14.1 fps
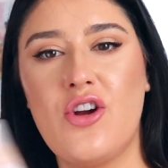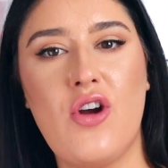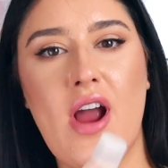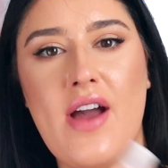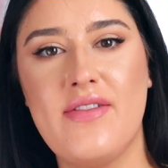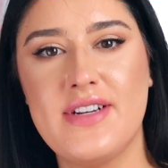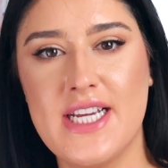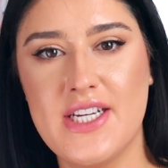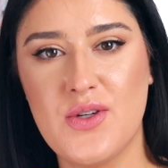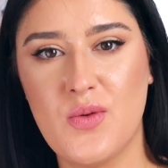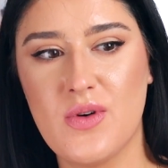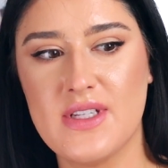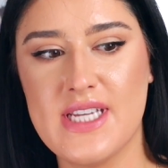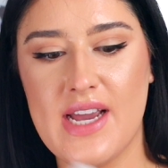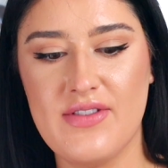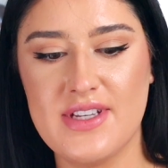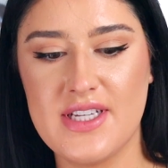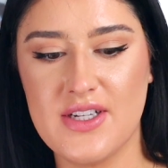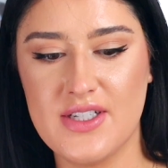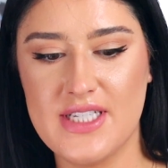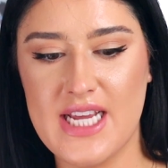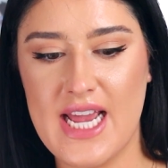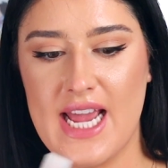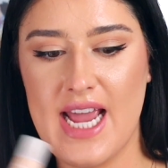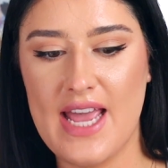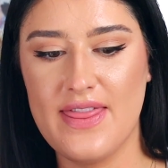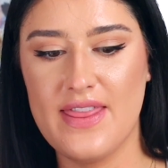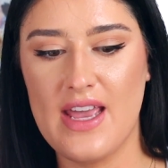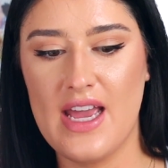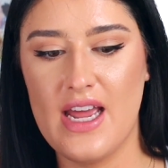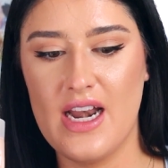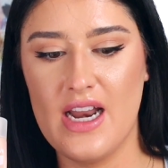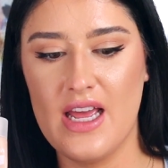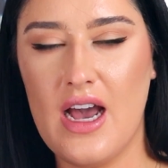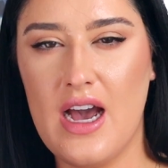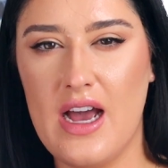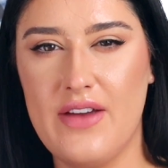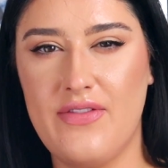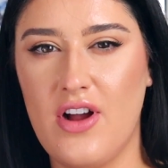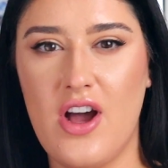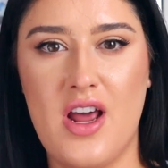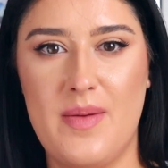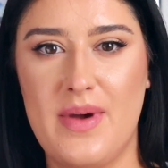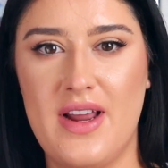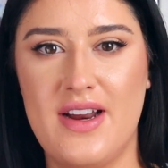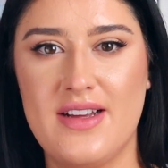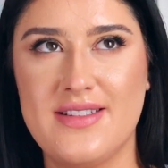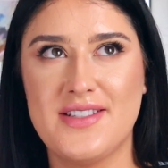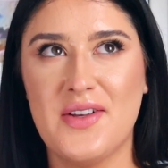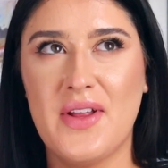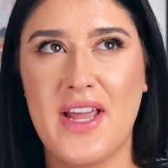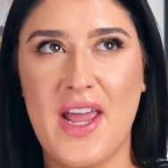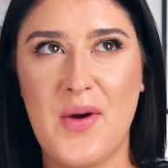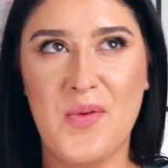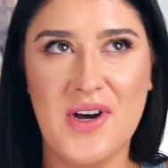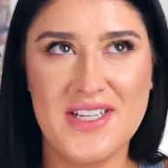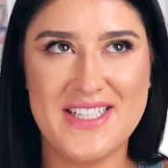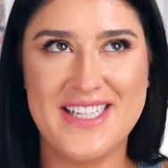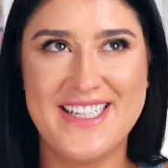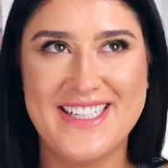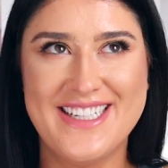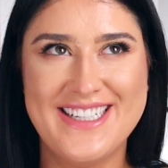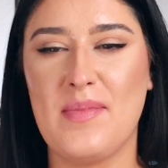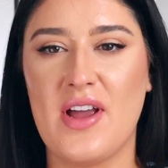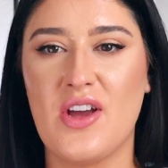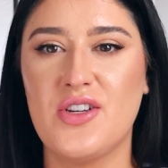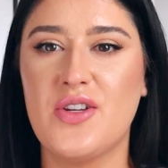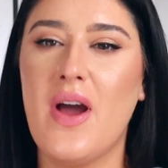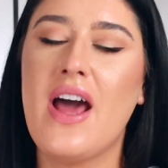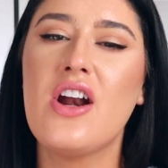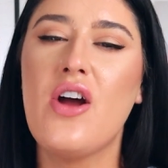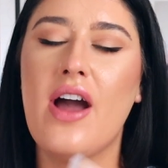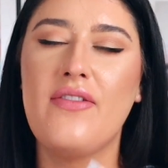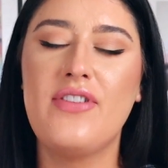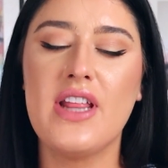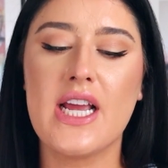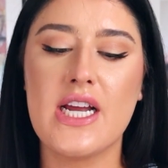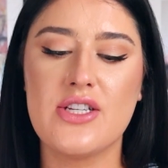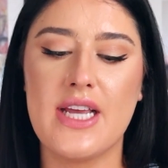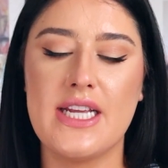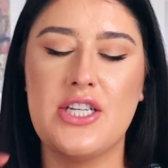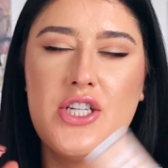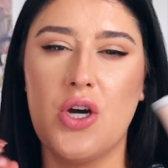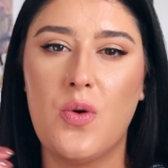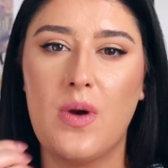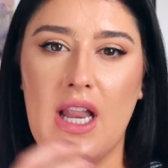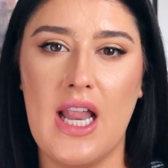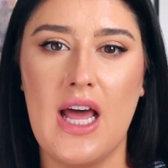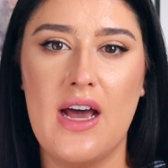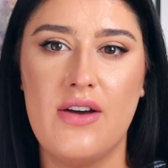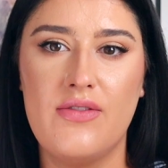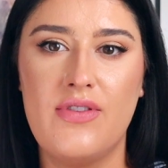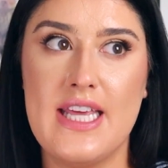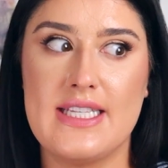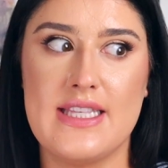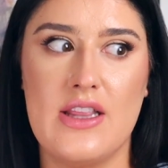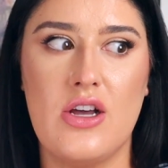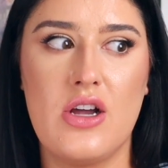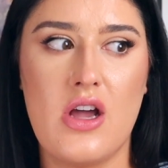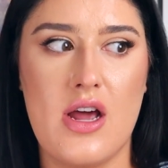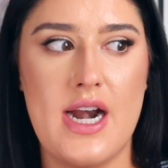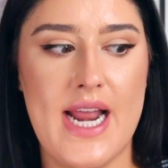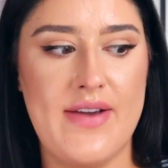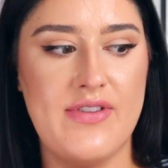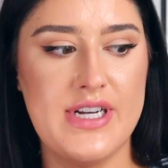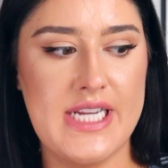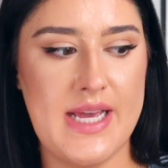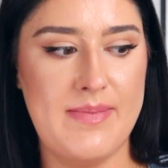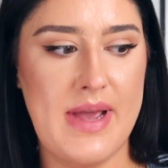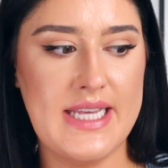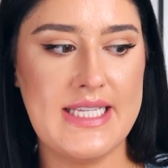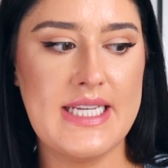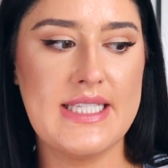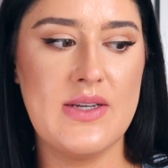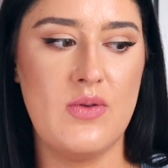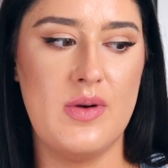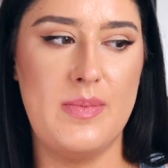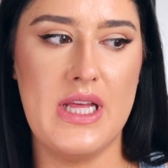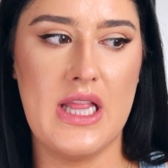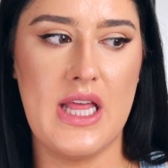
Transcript: gravitate towards it every single day, and then I forgot about it. So like, it wasn't my go-to. I don't know, I feel like I just like don't love this look on an everyday basis. It would be